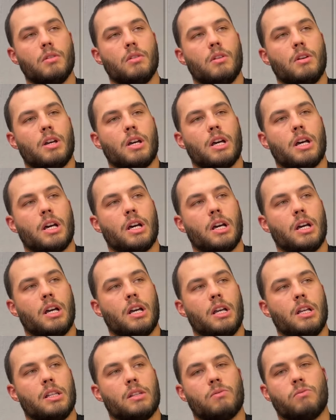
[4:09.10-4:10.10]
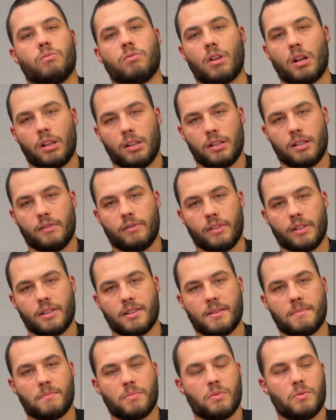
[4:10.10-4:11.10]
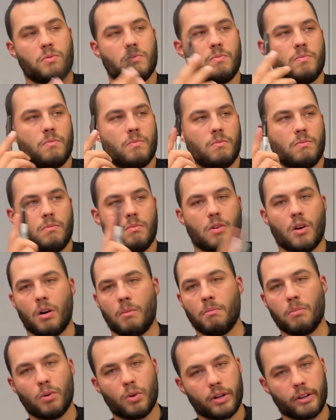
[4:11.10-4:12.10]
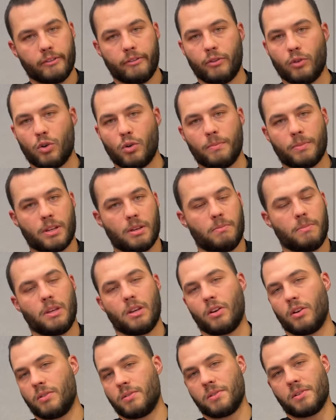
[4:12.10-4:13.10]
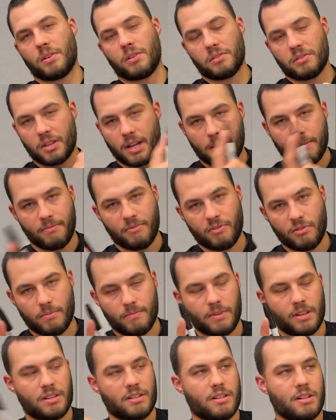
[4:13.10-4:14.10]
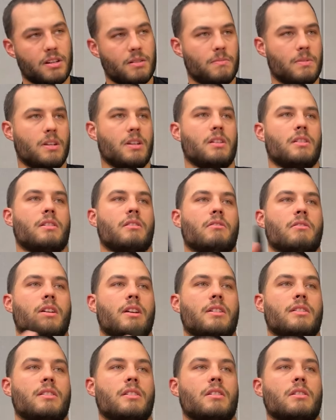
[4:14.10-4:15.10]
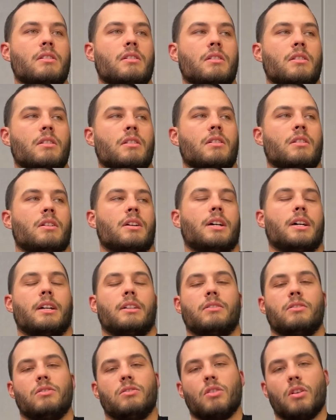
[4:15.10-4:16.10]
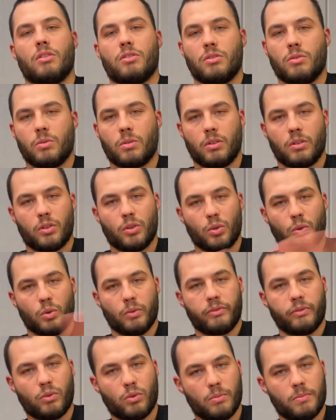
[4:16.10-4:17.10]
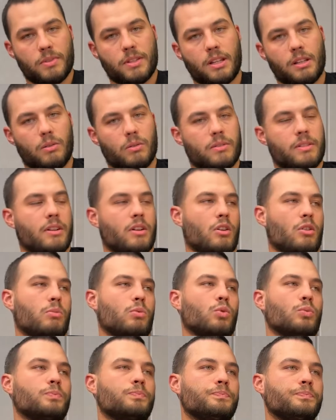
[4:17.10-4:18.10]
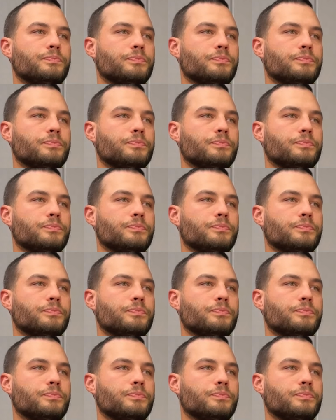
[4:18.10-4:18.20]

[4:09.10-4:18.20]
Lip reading: it's relatively simple. Onboarding form can be hosted on Typeform, doesn't need to be anything crazy. Just don't do it on Google Forms, they look terrible.